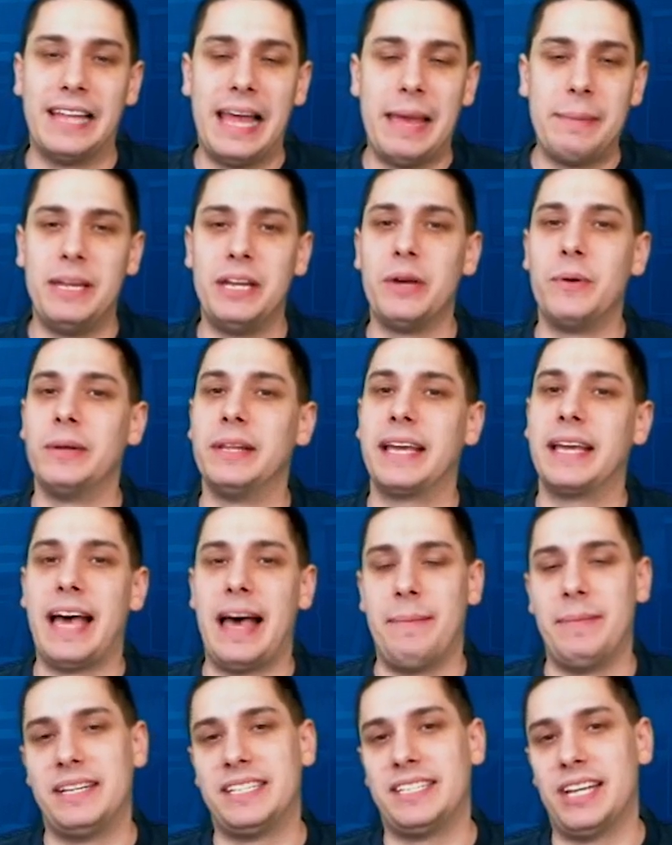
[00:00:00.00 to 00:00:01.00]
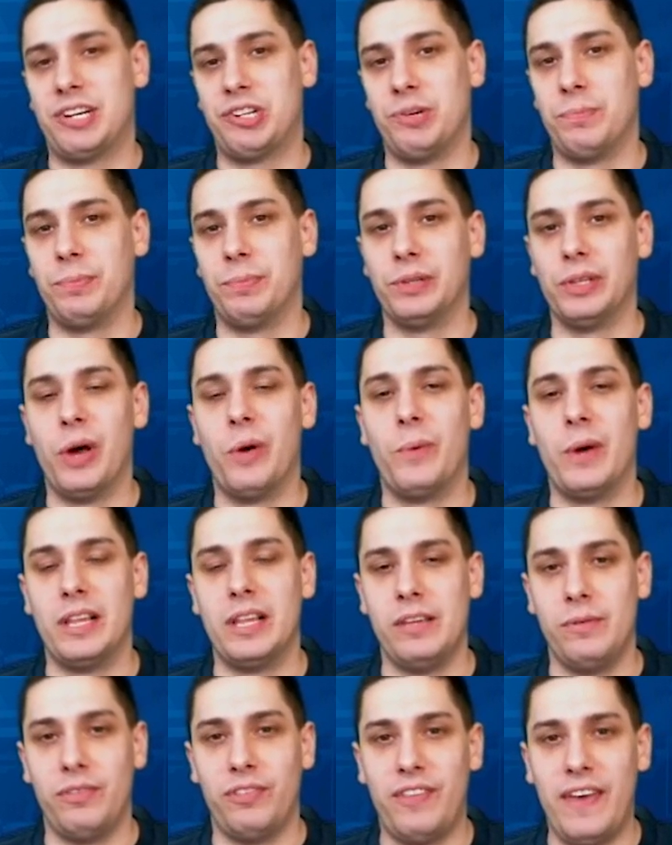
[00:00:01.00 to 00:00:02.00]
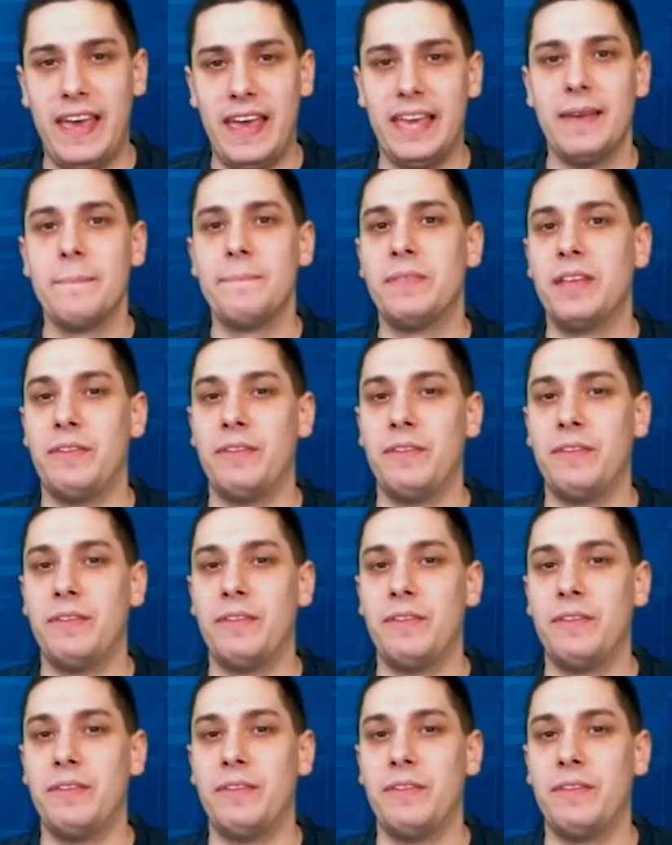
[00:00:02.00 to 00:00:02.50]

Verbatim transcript: Let me know in the comment section below what you think.